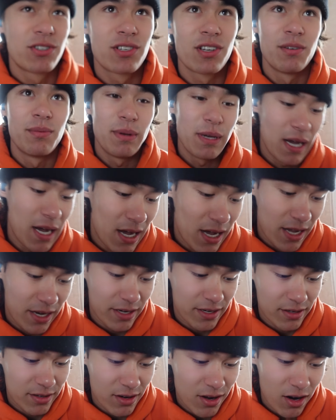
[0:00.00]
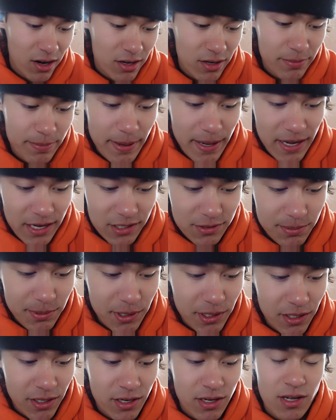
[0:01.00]
is going to be odd and hard to pass,
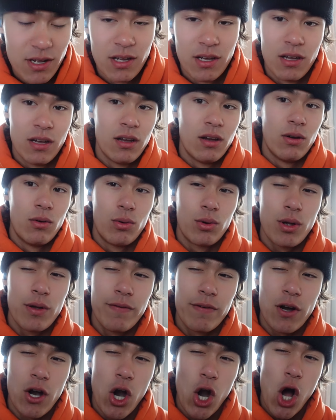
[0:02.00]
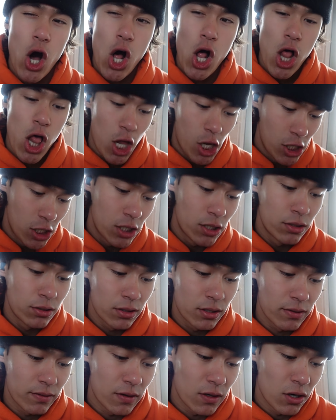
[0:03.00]
but give it our all.
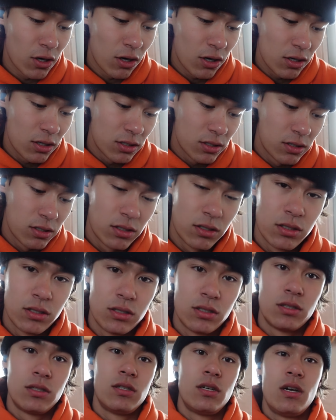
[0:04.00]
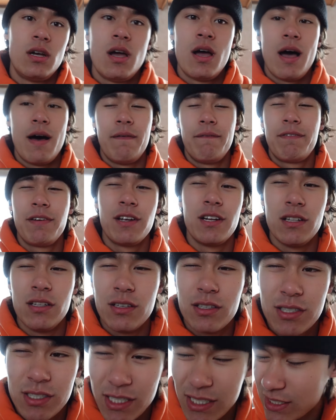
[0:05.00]
Give it our all. I'm feeling a little
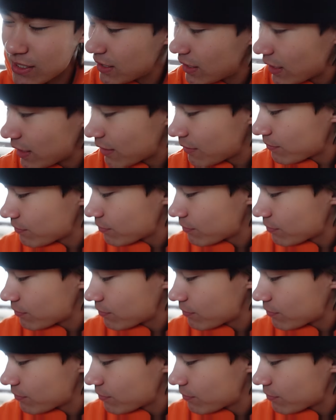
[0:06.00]
sick today,